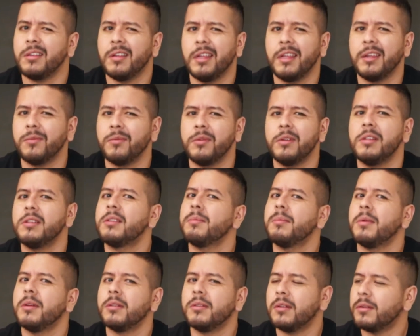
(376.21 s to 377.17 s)
Like, what are you talking
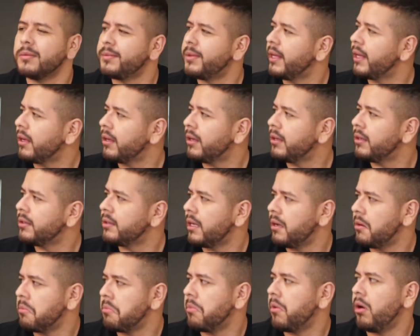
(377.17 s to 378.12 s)
about? I was like,
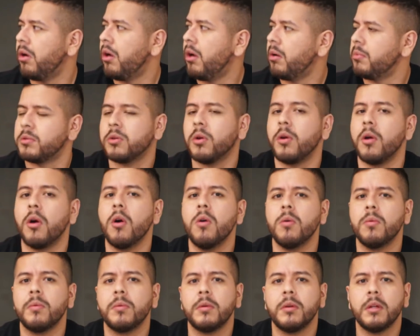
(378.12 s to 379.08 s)
oh, I'm just going
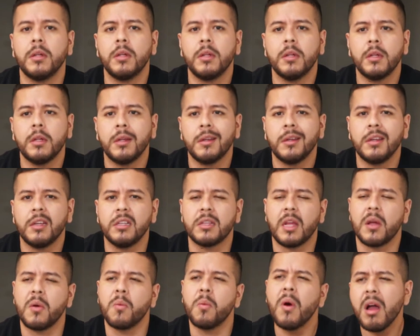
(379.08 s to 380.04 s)
home. He's
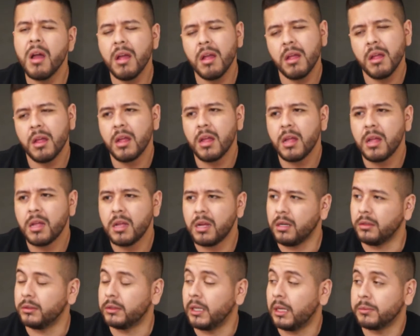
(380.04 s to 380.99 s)
like, what? I
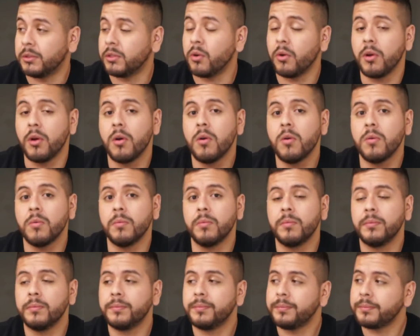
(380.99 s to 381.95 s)
was like, I'm just going home.
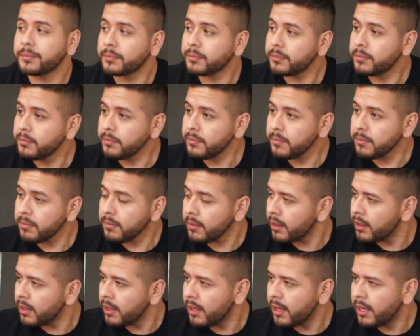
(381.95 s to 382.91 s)

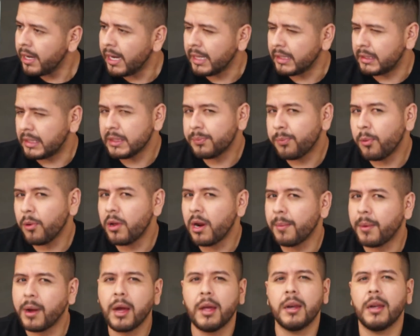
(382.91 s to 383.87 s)
At this point,
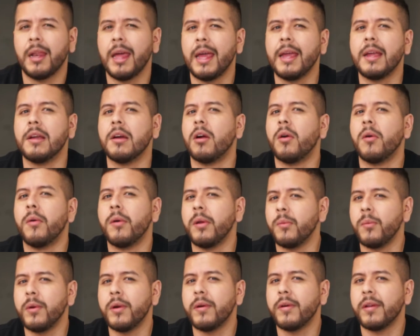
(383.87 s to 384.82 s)
I'm kind of like already
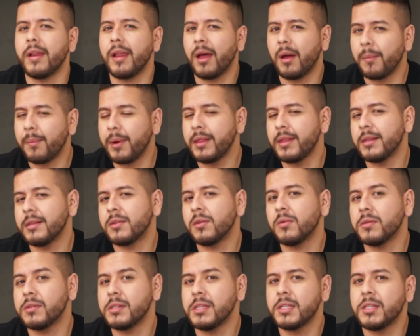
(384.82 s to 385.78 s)
weirded out by this
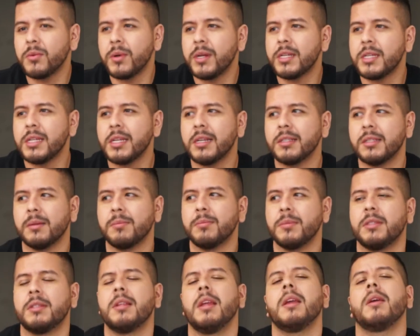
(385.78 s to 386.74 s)
whole situation because I'm
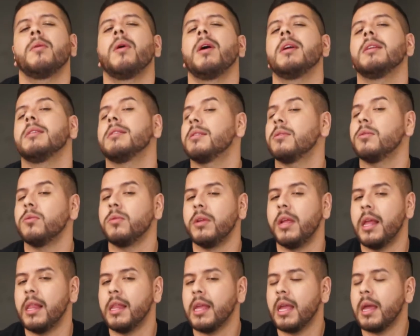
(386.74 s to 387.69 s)
just like, why is this dude
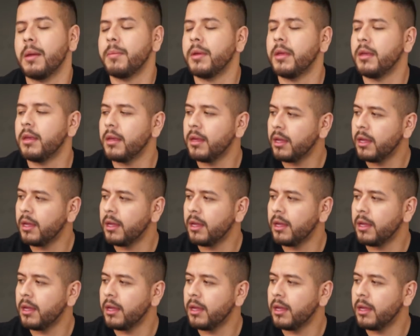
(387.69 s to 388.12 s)
yelling at me?